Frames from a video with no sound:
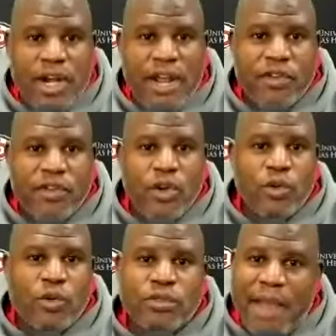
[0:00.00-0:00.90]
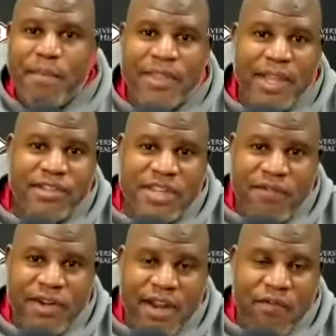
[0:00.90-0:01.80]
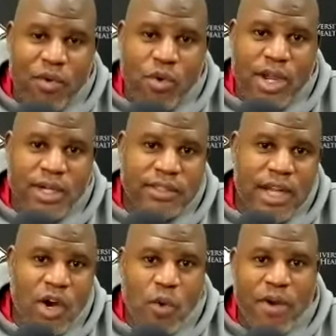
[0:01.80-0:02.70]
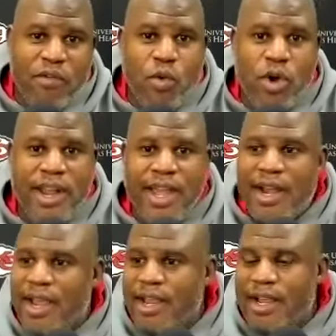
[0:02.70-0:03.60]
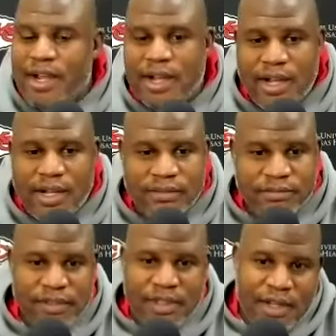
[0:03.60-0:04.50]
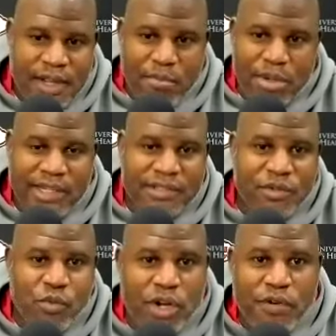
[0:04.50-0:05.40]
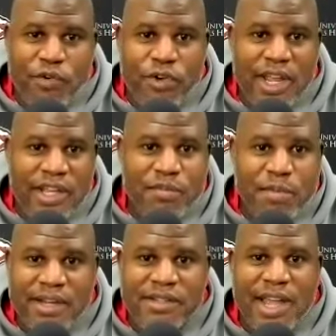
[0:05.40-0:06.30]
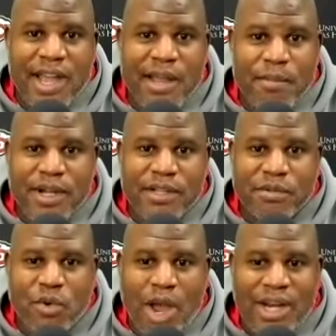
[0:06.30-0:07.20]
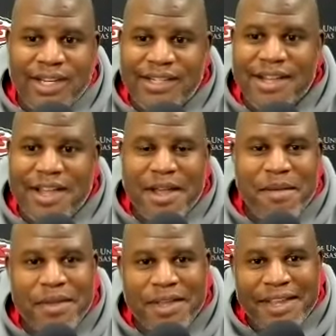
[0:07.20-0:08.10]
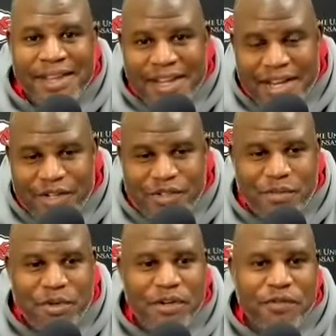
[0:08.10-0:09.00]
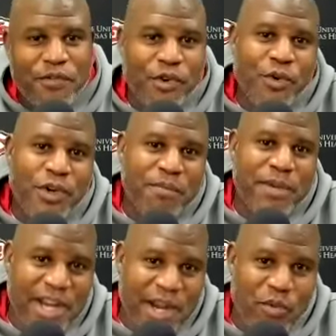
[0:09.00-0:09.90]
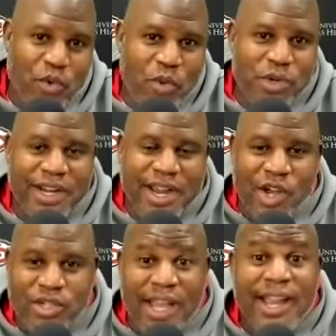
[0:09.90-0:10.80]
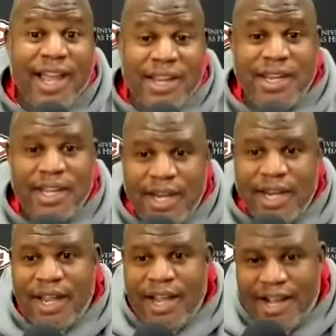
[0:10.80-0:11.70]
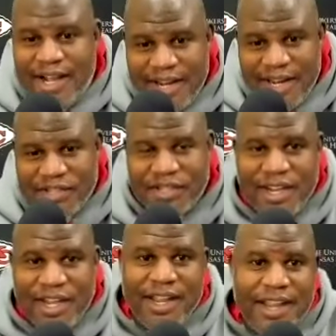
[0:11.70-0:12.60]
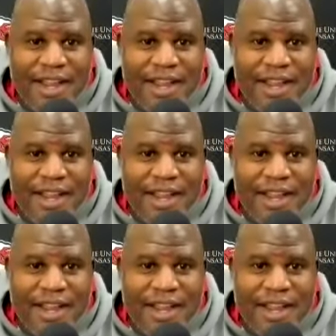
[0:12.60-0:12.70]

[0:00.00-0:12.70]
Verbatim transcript: Good afternoon. Happy Thanksgiving to everyone. I hope everyone had a, uh, a blessed and wonderful day, spending time, uh, some quality time, eating some good food, and becoming one with the couch like I did uh, yesterday.